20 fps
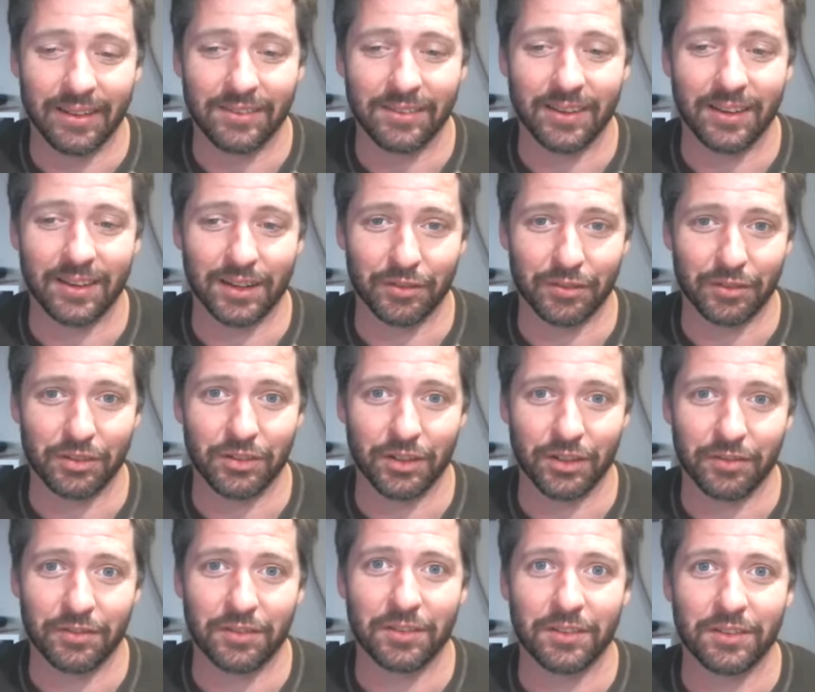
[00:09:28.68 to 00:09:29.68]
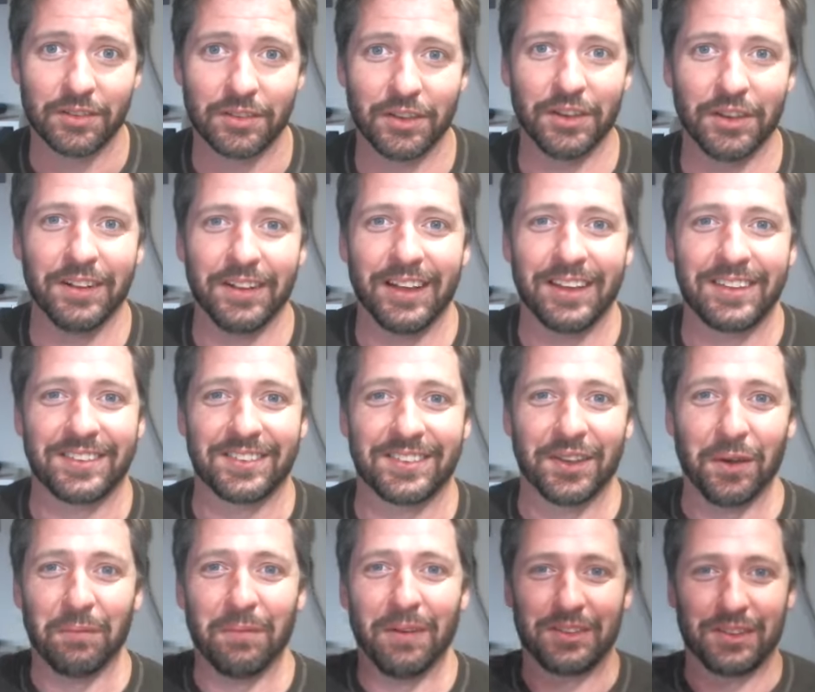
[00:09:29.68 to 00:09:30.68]
That's a heck of a shift to like
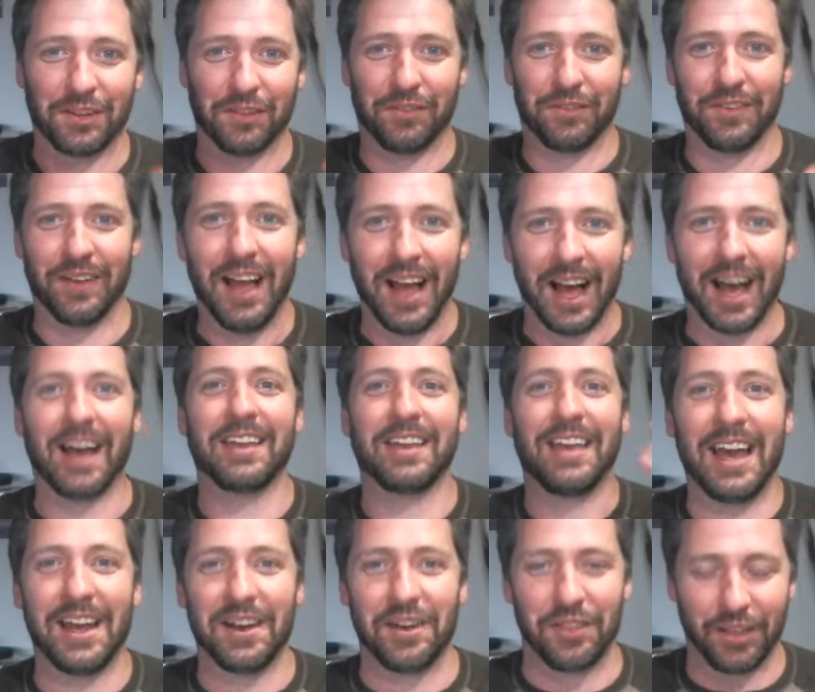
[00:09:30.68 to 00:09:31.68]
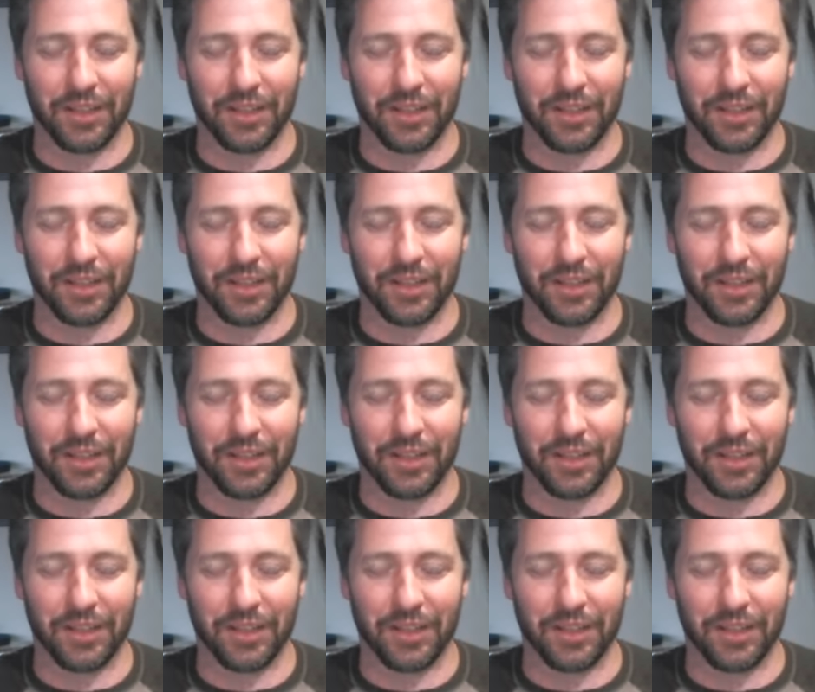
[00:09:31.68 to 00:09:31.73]
so much of again,